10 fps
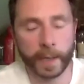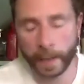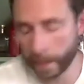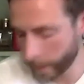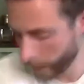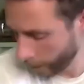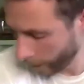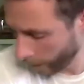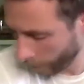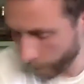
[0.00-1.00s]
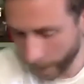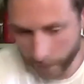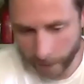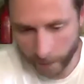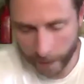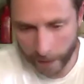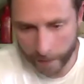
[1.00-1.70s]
and building on that.